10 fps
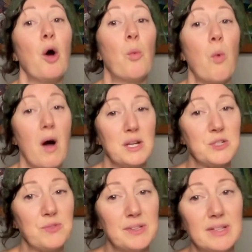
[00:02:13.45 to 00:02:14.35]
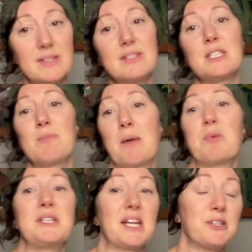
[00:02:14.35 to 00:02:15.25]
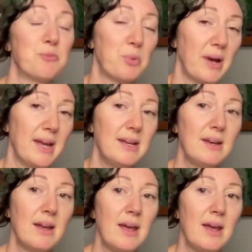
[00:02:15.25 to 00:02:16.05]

a watchfulness to my protective brain,